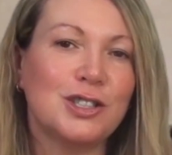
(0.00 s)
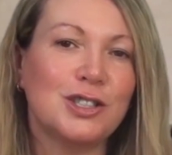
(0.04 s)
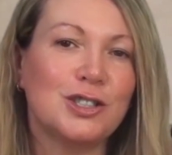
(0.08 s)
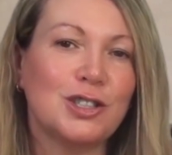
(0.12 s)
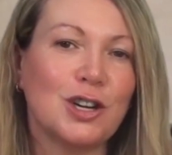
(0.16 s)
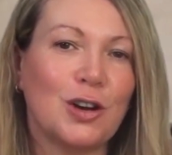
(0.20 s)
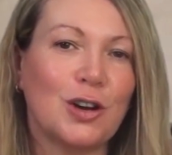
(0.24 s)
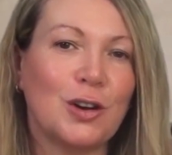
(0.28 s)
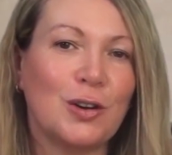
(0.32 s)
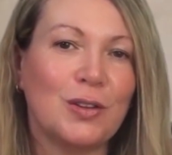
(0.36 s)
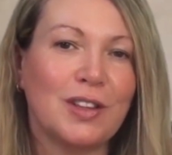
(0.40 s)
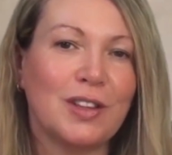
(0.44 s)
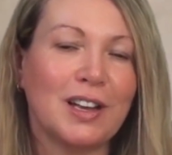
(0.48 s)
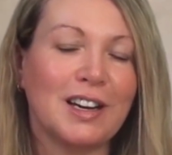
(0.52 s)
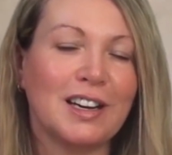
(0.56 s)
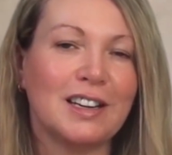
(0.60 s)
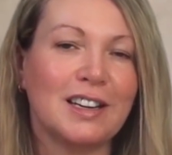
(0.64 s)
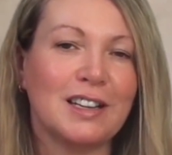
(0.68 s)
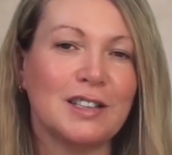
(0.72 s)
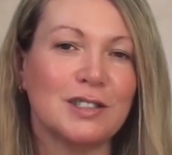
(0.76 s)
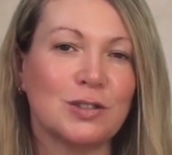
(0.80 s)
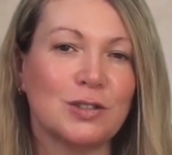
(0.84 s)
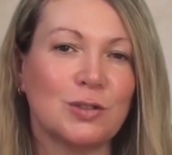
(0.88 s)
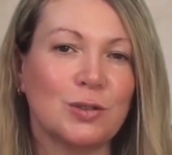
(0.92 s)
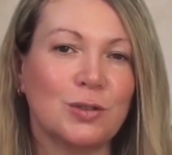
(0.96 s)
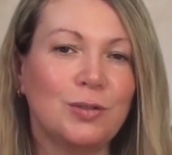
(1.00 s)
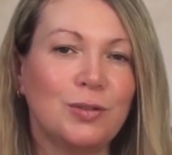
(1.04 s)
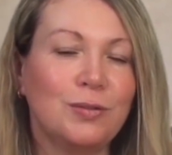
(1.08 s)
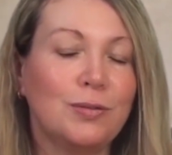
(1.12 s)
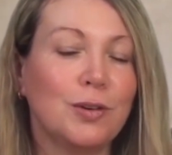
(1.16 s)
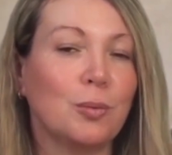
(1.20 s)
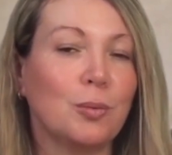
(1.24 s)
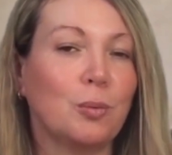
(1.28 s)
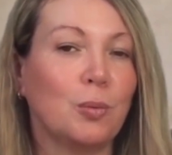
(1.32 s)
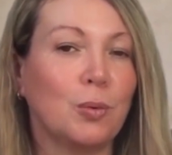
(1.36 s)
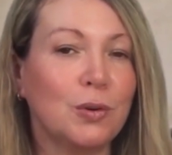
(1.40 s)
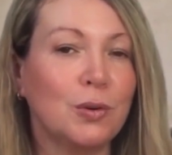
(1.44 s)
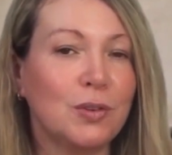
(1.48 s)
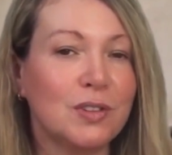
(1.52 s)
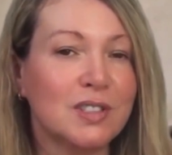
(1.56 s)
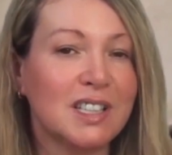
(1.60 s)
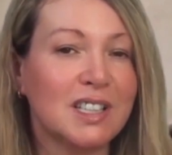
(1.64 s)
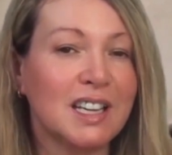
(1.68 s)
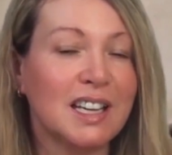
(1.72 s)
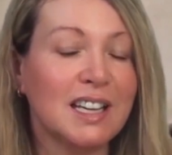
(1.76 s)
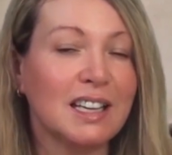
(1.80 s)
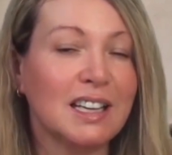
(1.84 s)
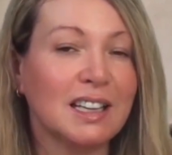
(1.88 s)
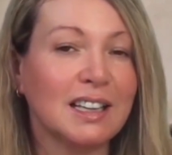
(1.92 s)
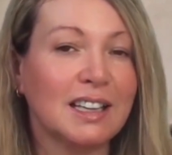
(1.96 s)
show that it is good for wound
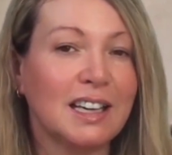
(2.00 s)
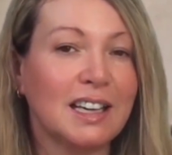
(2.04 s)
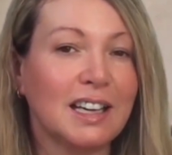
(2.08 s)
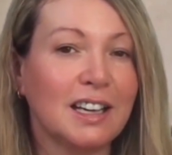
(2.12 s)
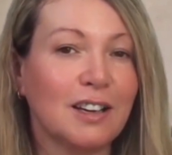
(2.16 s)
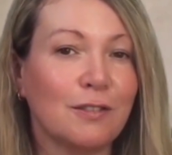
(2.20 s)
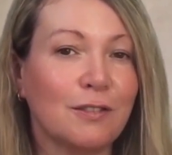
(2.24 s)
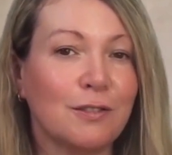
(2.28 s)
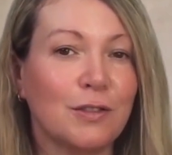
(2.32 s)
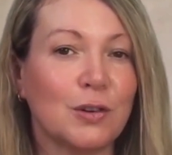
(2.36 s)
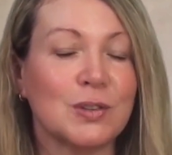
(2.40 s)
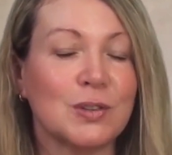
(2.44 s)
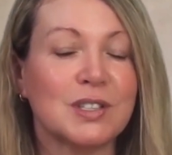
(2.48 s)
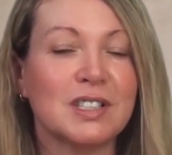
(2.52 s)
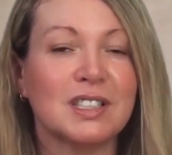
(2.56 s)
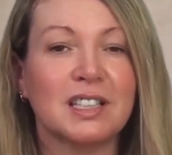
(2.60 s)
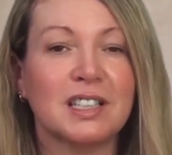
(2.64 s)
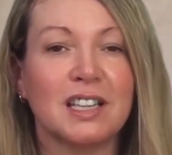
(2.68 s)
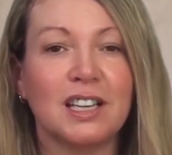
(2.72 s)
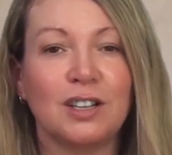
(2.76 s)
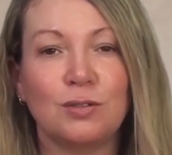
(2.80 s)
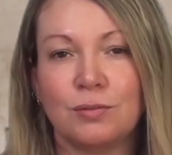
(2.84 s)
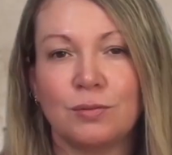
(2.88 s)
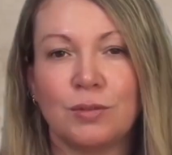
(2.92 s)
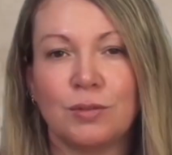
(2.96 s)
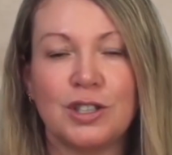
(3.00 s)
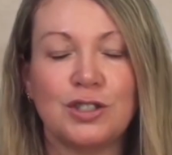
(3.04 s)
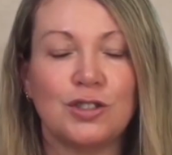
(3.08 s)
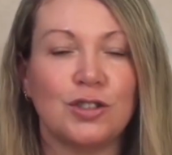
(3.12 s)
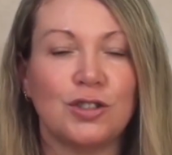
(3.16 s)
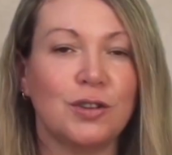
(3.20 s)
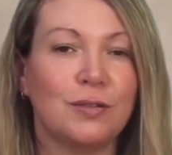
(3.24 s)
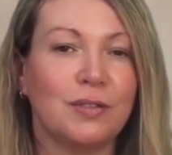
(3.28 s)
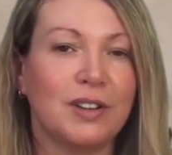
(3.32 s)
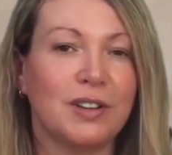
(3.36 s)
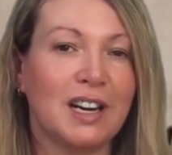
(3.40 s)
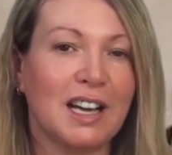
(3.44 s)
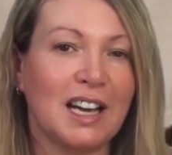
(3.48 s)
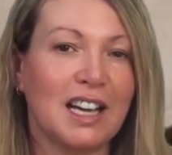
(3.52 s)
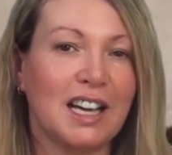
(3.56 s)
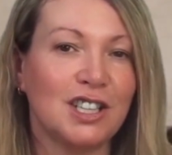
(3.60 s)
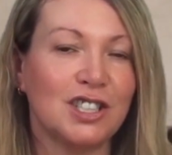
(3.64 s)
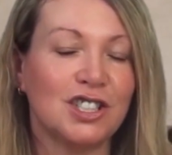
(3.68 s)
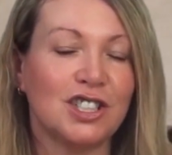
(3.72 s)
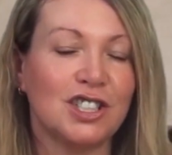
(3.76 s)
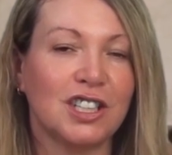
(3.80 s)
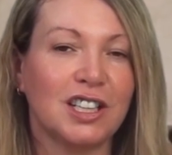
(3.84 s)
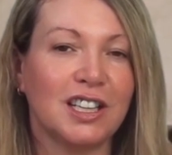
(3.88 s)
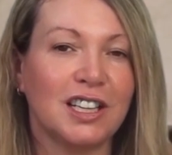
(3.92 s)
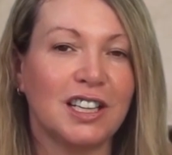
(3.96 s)
healing, for skin
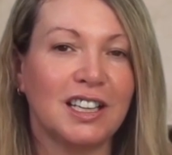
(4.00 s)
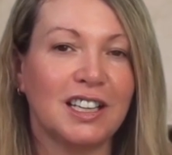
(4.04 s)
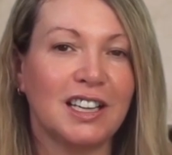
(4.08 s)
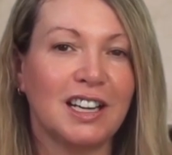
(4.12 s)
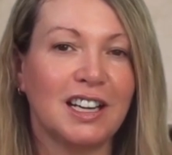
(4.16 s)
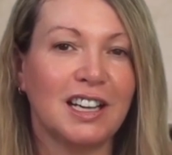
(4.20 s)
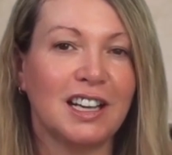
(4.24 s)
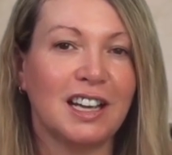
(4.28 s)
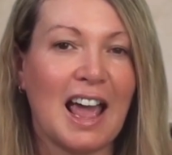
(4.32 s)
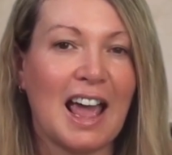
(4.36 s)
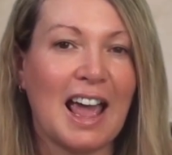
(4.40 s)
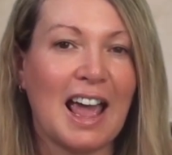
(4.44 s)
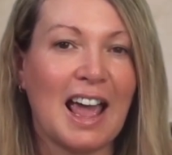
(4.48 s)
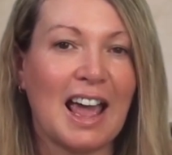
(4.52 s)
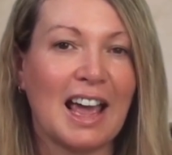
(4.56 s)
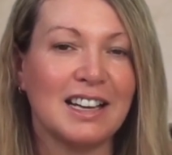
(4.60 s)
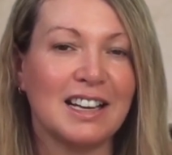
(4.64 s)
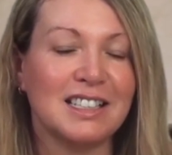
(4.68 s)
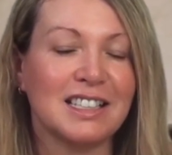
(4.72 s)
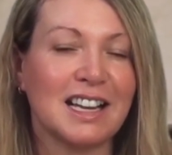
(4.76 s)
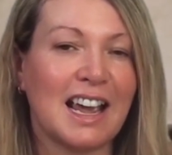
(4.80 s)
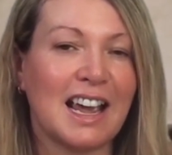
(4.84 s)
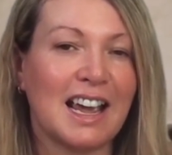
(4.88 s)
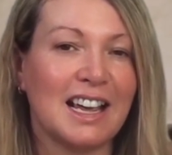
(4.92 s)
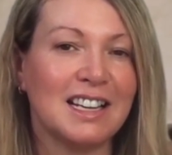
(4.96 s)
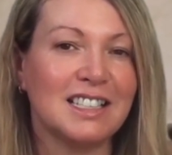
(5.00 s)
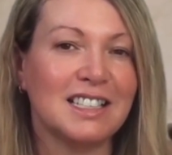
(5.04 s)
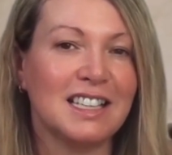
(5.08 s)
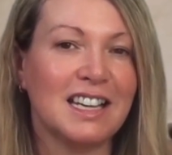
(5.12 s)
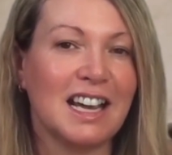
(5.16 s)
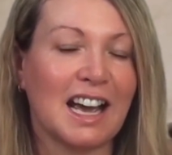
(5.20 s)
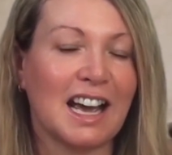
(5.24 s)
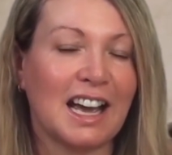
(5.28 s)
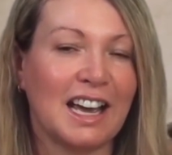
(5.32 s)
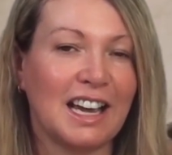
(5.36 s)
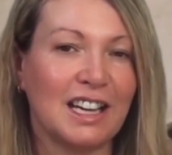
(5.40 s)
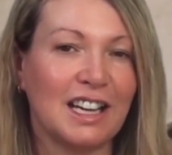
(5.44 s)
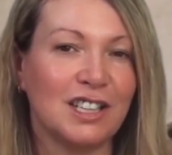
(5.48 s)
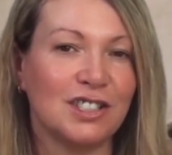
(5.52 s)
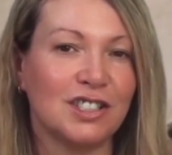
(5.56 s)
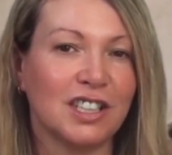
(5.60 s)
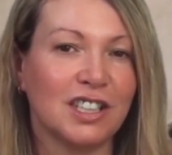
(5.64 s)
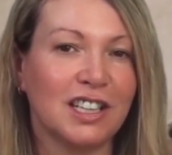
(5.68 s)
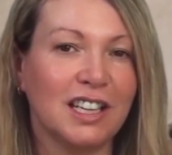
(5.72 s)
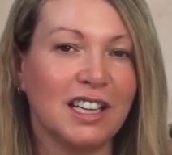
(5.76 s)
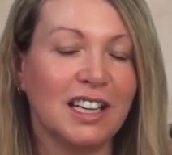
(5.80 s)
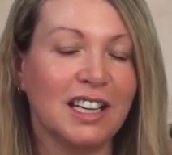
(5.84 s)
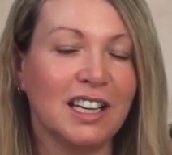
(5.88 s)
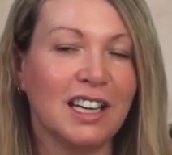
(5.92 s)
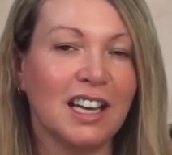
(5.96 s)
rejuvenation and
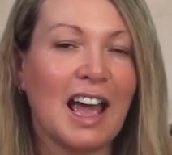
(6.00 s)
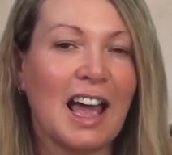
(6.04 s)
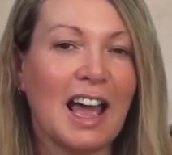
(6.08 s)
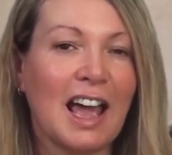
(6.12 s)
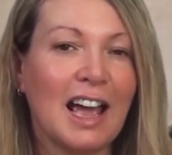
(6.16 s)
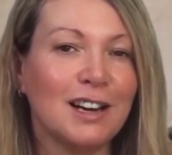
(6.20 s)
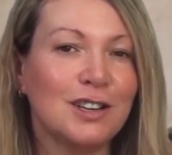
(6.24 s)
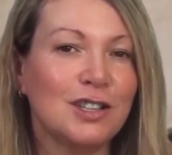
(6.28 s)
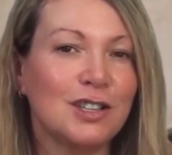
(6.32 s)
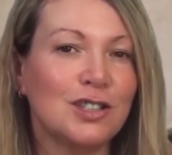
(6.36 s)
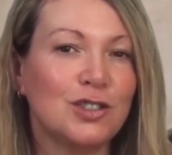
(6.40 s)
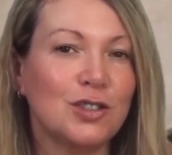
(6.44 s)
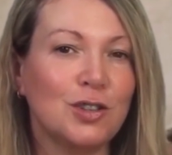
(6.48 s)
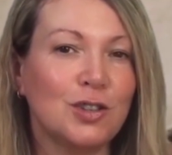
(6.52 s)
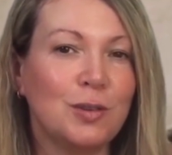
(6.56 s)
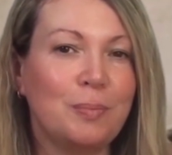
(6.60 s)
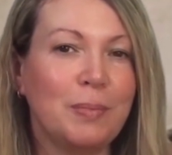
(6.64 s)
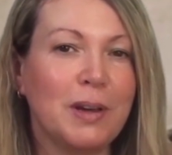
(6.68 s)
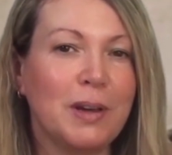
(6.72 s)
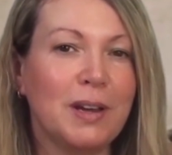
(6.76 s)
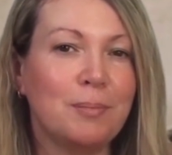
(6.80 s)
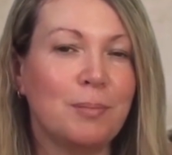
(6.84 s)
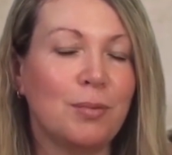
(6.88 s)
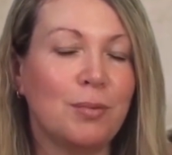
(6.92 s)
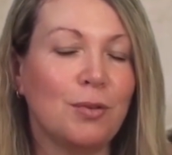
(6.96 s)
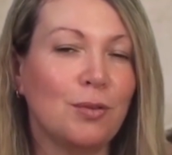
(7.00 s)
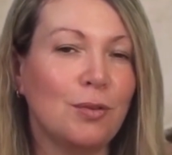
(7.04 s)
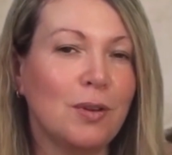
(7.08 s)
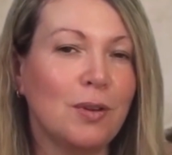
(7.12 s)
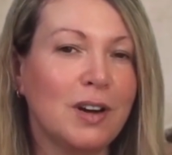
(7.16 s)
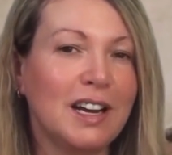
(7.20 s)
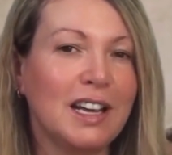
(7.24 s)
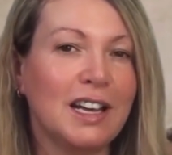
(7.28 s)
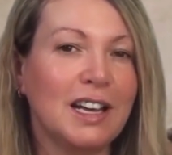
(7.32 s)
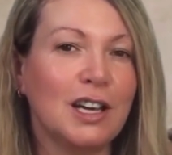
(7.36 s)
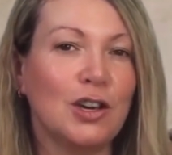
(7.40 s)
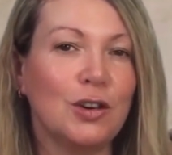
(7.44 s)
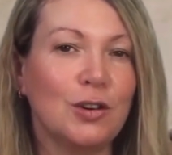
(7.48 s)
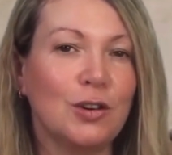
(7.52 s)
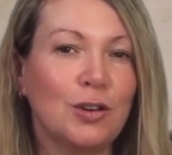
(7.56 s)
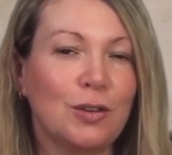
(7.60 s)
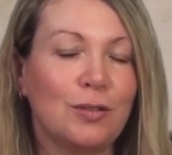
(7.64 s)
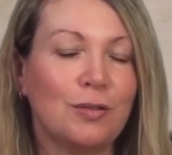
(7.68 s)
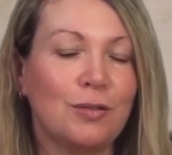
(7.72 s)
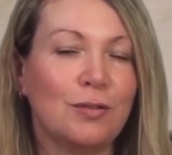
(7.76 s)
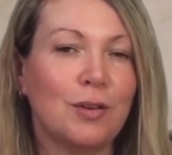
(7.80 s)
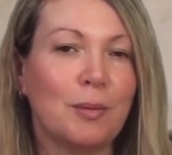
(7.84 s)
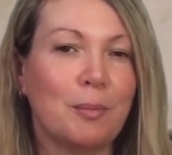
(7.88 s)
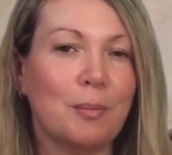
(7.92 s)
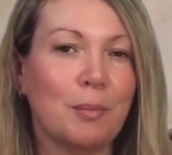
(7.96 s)
anti-aging, and should be pretty good
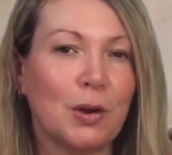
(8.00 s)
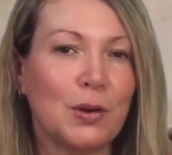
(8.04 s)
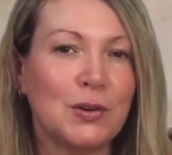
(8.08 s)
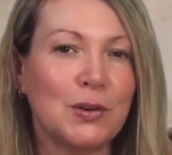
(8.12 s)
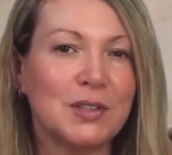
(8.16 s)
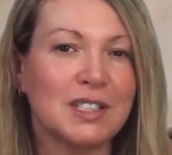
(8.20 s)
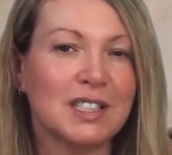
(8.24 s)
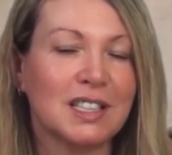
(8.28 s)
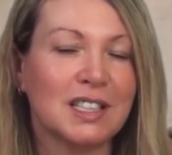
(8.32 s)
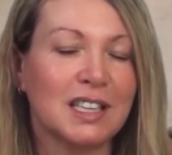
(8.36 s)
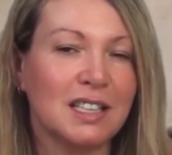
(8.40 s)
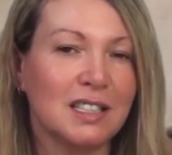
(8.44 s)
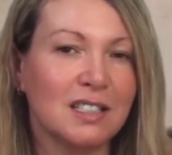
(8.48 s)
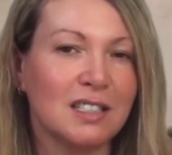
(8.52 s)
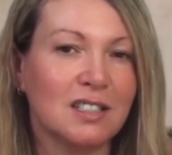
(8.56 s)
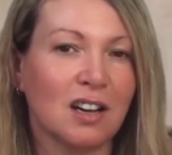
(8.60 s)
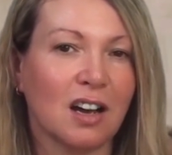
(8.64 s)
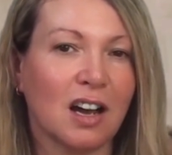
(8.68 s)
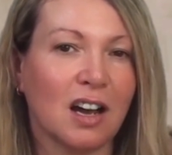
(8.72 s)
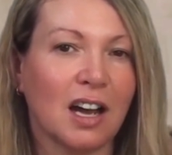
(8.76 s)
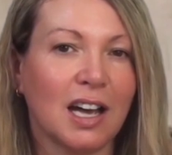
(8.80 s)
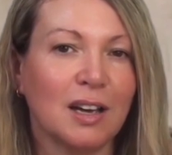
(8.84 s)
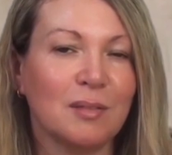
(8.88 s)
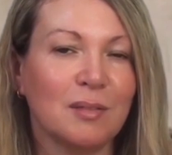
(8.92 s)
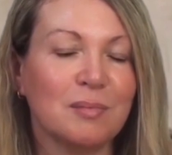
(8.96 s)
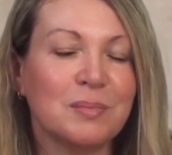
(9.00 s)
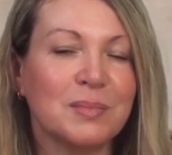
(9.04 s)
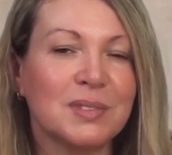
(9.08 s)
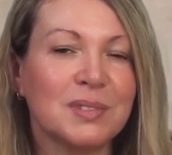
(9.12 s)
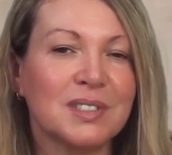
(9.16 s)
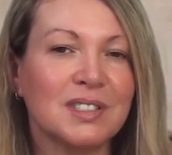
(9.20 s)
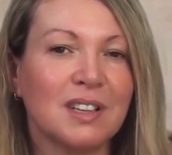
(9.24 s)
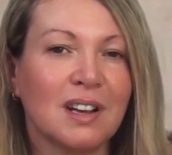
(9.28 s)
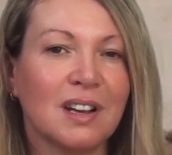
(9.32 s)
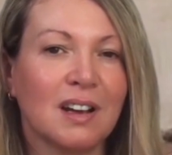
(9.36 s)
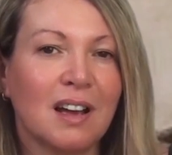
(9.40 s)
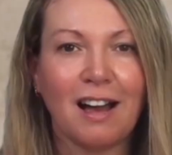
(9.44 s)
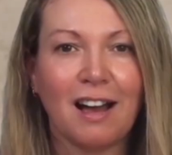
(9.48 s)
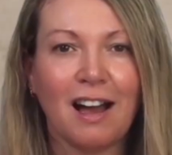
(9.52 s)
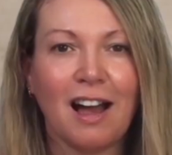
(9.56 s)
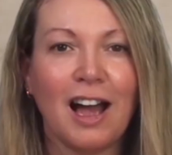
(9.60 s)
for most skin types.